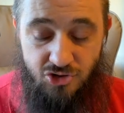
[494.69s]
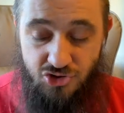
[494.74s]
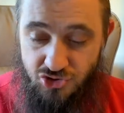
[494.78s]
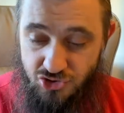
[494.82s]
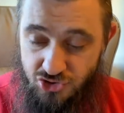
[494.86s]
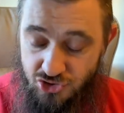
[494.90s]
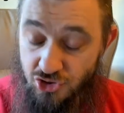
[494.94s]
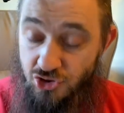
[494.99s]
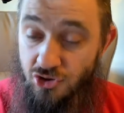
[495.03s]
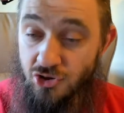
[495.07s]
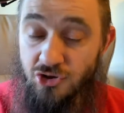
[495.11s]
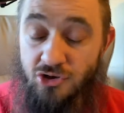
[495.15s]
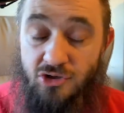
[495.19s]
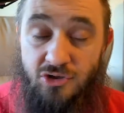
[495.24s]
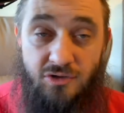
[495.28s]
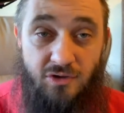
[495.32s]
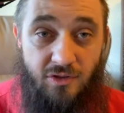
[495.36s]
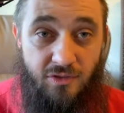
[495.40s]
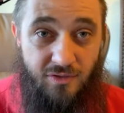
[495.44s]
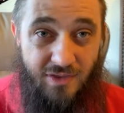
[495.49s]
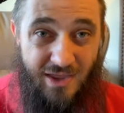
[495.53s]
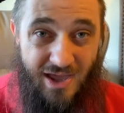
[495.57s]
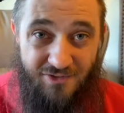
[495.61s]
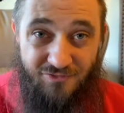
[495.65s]
turn
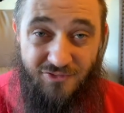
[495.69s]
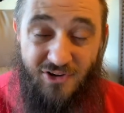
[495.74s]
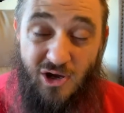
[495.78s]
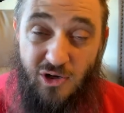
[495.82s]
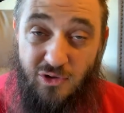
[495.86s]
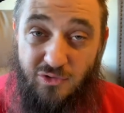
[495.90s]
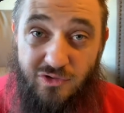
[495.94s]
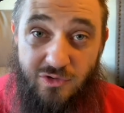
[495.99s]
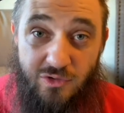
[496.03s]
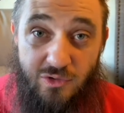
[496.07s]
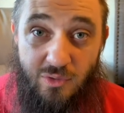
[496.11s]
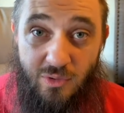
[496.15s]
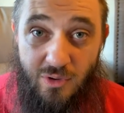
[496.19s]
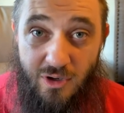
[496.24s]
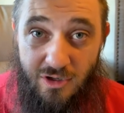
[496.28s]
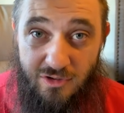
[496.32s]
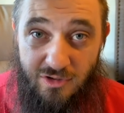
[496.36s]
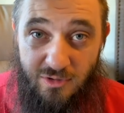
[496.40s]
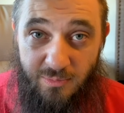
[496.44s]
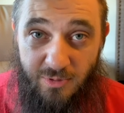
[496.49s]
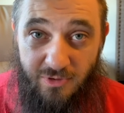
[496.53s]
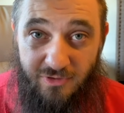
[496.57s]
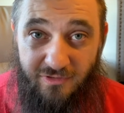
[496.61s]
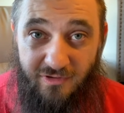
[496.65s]
the FiO2 to
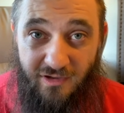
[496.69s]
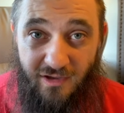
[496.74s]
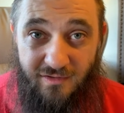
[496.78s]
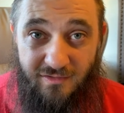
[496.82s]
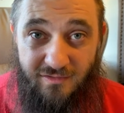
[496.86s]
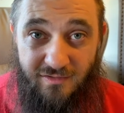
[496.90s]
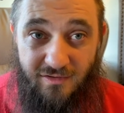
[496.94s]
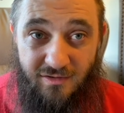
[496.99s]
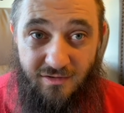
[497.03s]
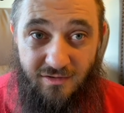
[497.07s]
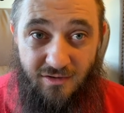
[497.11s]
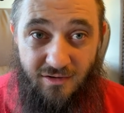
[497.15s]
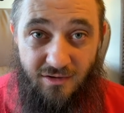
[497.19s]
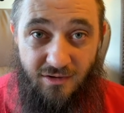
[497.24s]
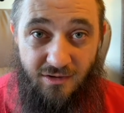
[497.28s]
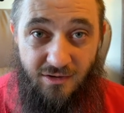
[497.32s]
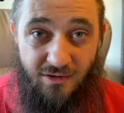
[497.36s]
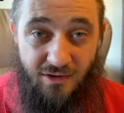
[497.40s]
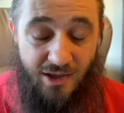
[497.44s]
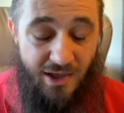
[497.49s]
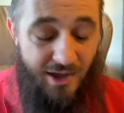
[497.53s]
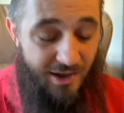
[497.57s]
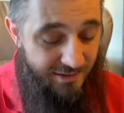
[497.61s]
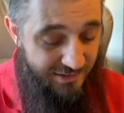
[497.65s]
100%
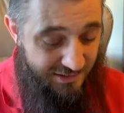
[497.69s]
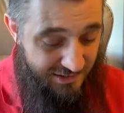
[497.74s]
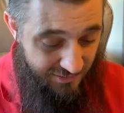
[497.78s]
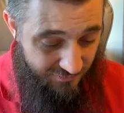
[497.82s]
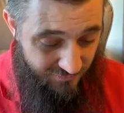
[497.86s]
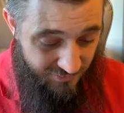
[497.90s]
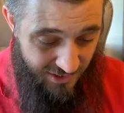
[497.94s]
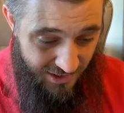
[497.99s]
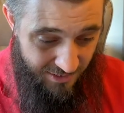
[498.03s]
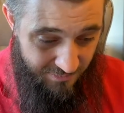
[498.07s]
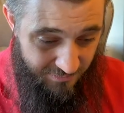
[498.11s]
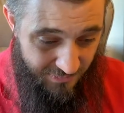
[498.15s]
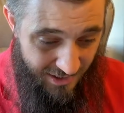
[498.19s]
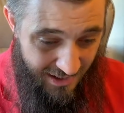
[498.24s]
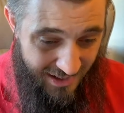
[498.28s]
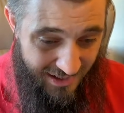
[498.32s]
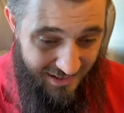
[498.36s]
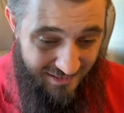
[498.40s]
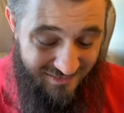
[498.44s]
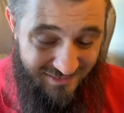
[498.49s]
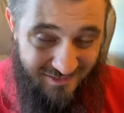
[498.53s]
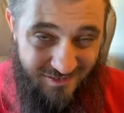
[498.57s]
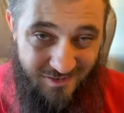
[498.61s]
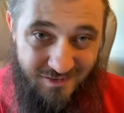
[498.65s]
and give them
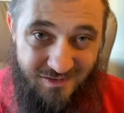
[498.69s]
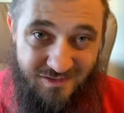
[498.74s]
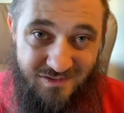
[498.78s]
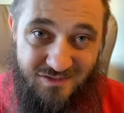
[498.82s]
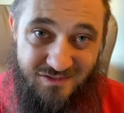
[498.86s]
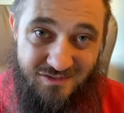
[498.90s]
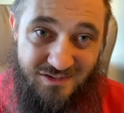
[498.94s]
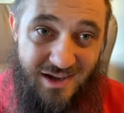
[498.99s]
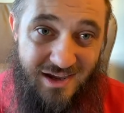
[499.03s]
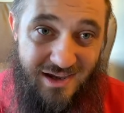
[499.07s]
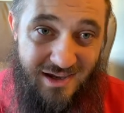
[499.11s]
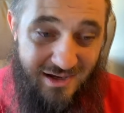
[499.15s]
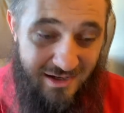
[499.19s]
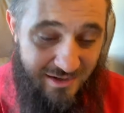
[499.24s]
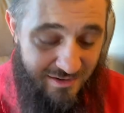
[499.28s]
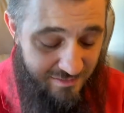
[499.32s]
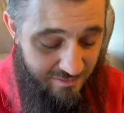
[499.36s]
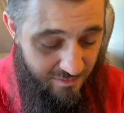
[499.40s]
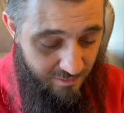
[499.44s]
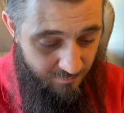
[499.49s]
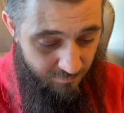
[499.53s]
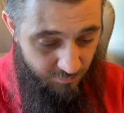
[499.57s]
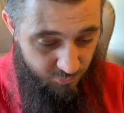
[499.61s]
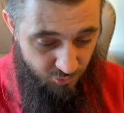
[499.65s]
a
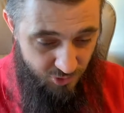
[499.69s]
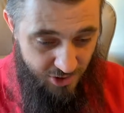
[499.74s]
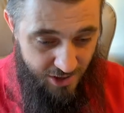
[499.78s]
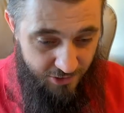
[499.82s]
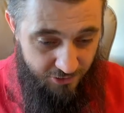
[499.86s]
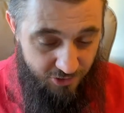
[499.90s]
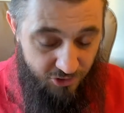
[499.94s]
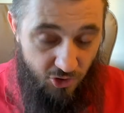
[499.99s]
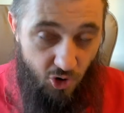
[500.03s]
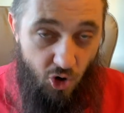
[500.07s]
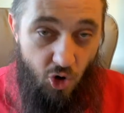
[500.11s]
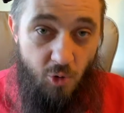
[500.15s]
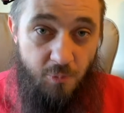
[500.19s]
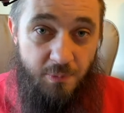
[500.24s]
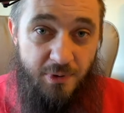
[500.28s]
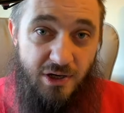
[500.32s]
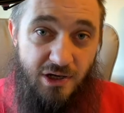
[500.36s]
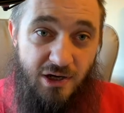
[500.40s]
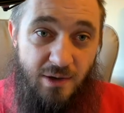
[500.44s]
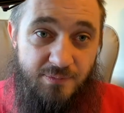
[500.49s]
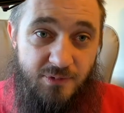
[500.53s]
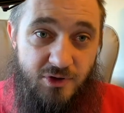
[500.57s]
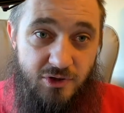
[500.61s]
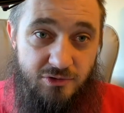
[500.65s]
sustained breath, opening
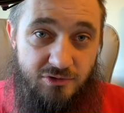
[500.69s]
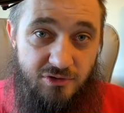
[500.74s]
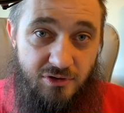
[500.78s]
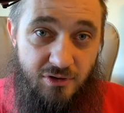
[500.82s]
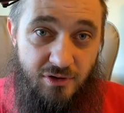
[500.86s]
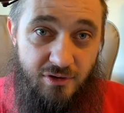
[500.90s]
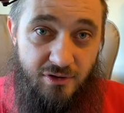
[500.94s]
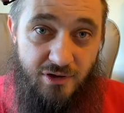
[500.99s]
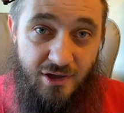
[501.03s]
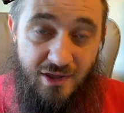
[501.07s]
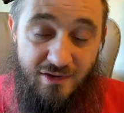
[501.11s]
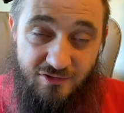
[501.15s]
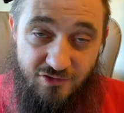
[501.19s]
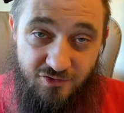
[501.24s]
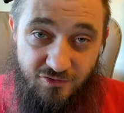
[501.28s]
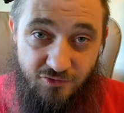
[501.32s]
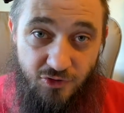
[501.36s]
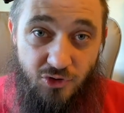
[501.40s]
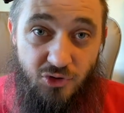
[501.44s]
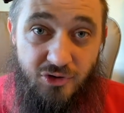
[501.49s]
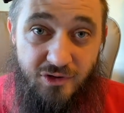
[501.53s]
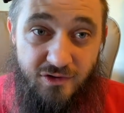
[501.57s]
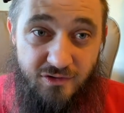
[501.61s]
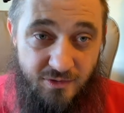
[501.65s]
up their lung as
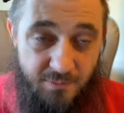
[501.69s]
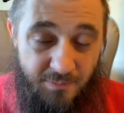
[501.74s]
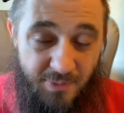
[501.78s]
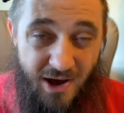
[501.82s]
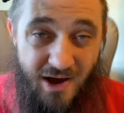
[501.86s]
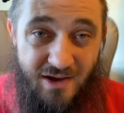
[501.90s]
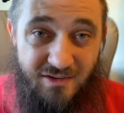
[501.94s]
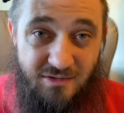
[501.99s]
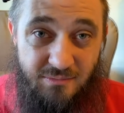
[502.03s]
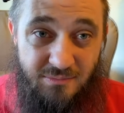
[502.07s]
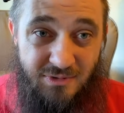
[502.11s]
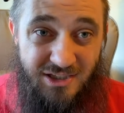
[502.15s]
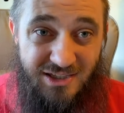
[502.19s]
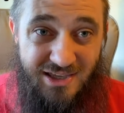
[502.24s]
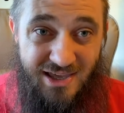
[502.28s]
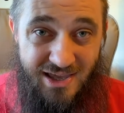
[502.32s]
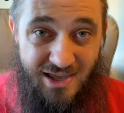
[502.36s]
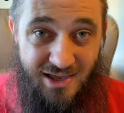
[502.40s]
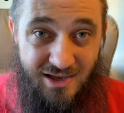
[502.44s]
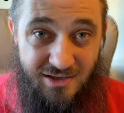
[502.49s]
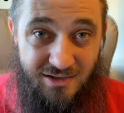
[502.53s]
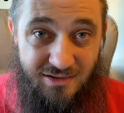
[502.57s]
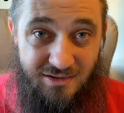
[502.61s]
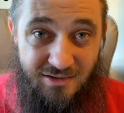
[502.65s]
full as it possibly
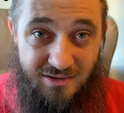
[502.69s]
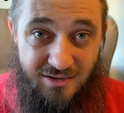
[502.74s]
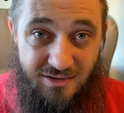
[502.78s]
can.